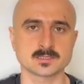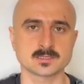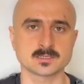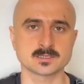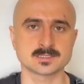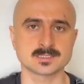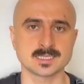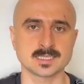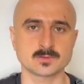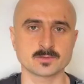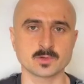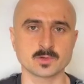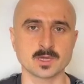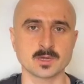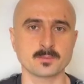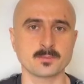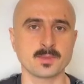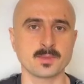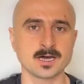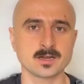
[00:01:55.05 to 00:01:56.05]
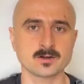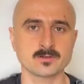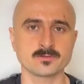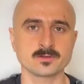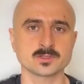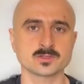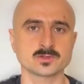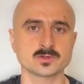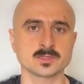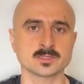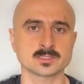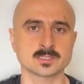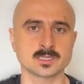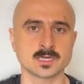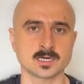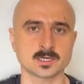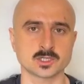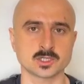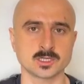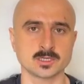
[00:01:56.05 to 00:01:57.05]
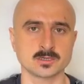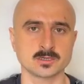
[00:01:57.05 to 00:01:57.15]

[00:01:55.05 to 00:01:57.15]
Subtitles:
that we are part of a transaction,